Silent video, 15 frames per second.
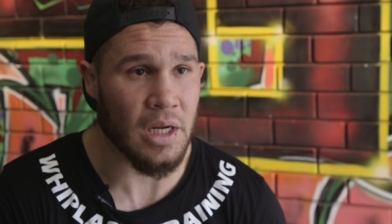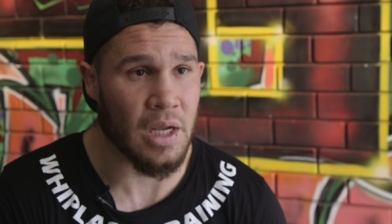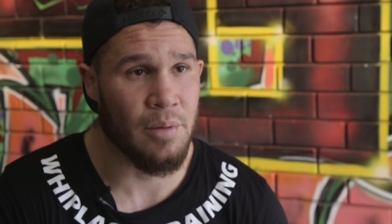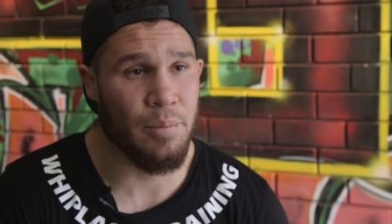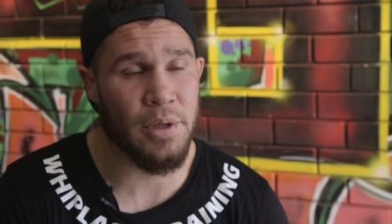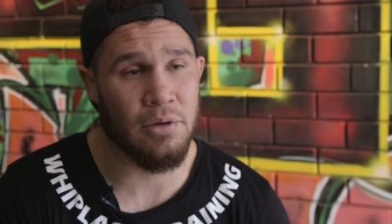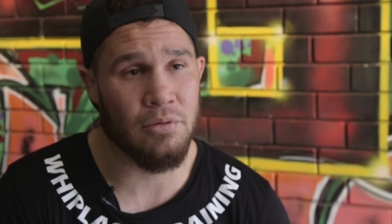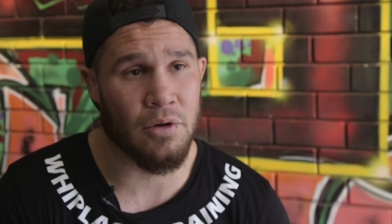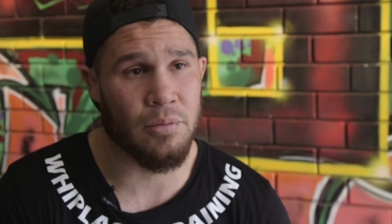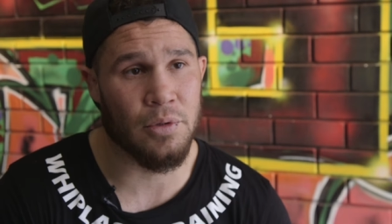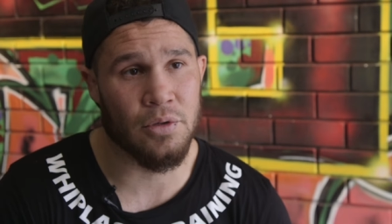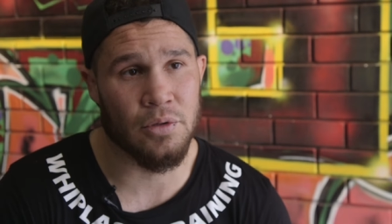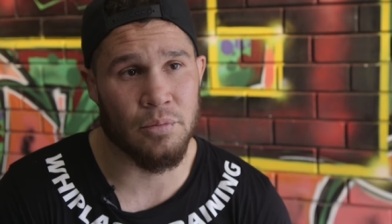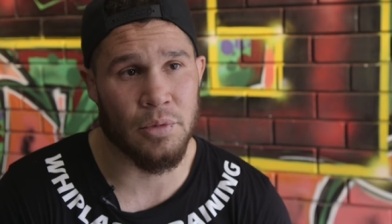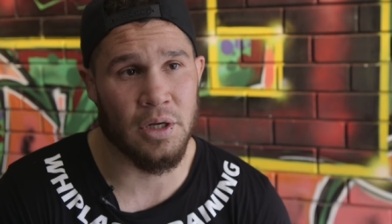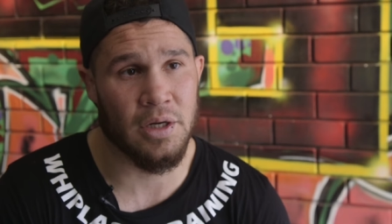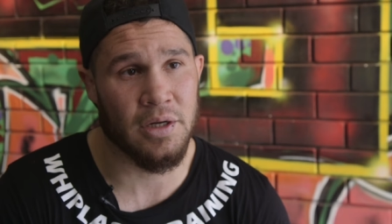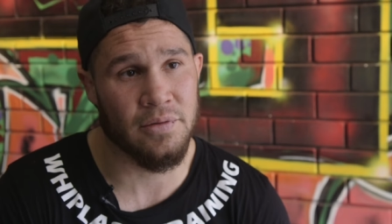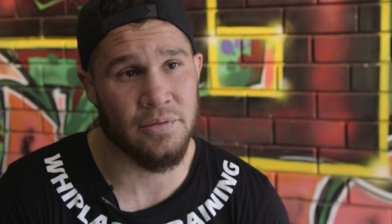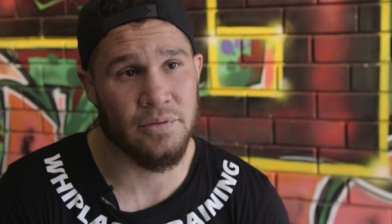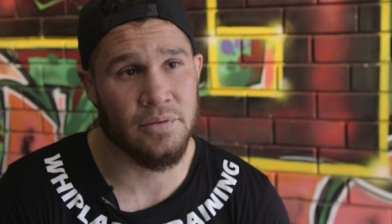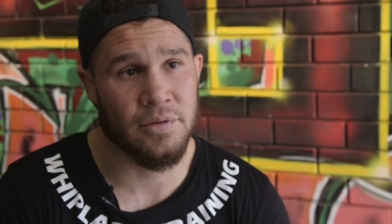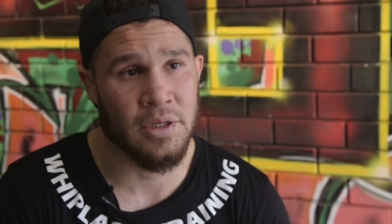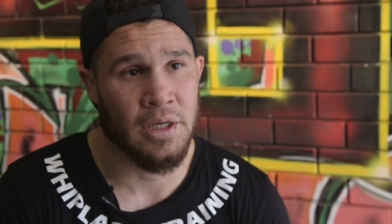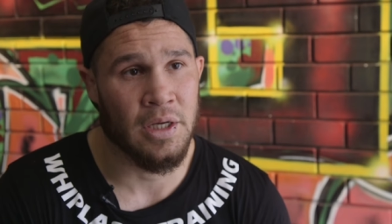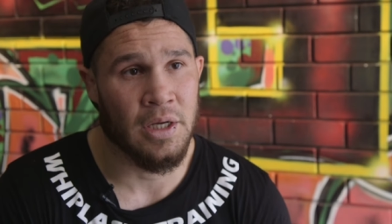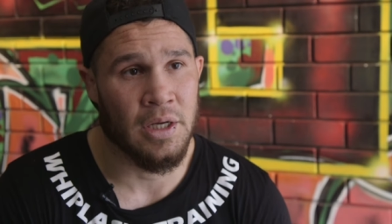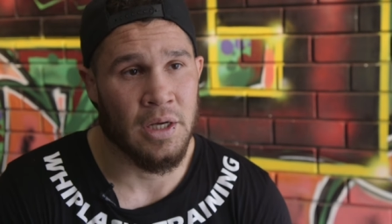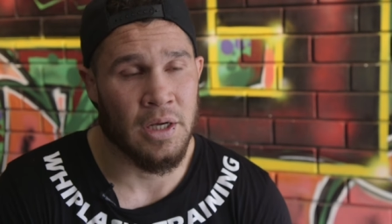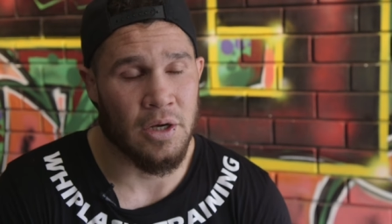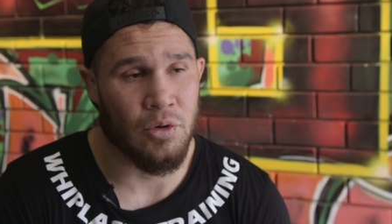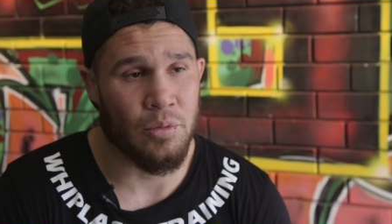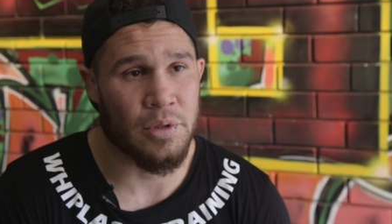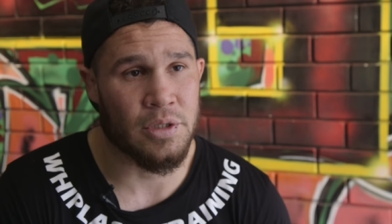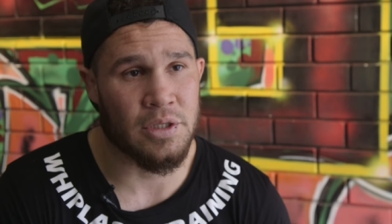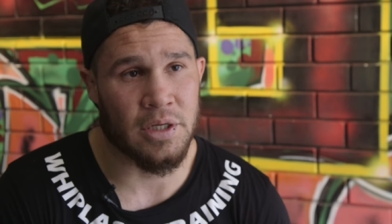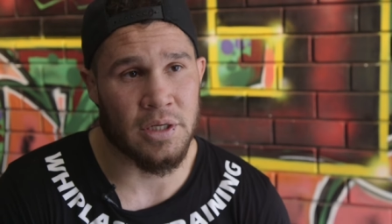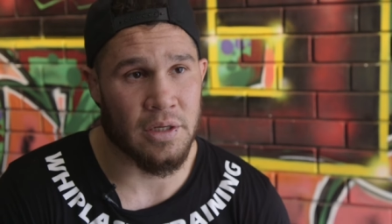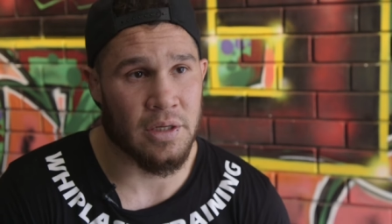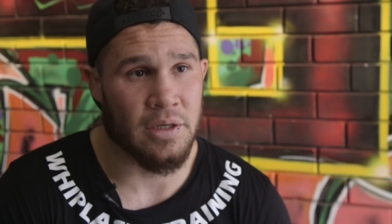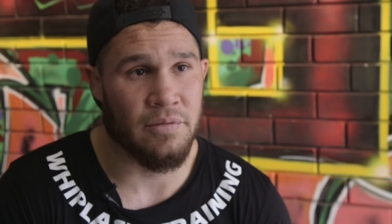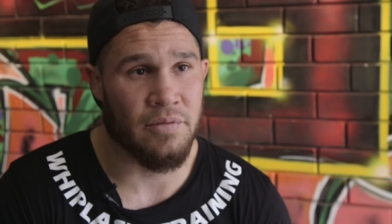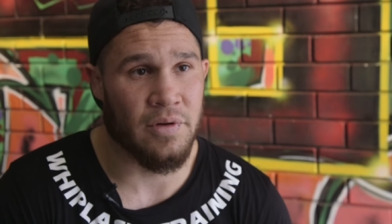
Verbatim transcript: a big role model in my life, almost like a